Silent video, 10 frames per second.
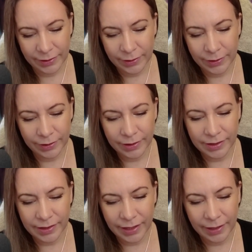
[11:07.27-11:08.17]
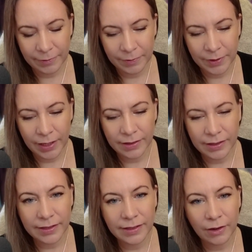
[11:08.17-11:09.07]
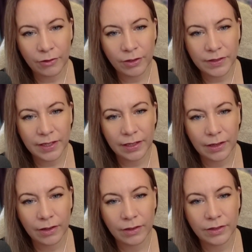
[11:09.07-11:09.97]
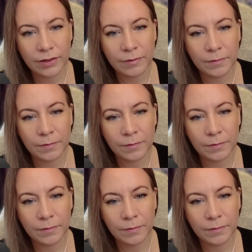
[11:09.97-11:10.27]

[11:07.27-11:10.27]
Tulsi. This is our crossing card.